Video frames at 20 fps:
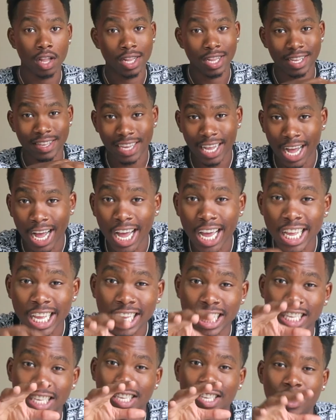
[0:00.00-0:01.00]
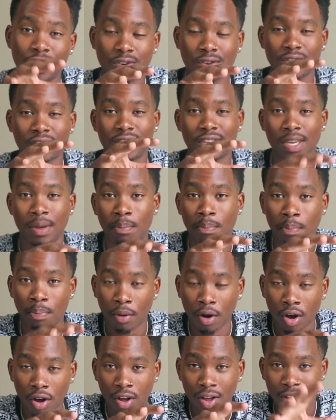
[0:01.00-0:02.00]
This guy can seriously
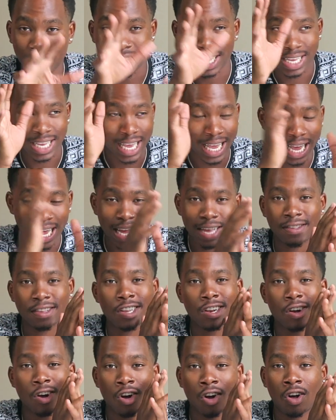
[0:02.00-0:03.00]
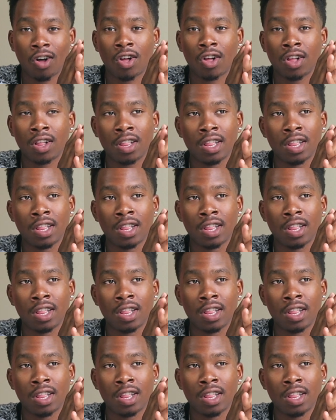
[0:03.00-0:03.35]
ball. He has it all.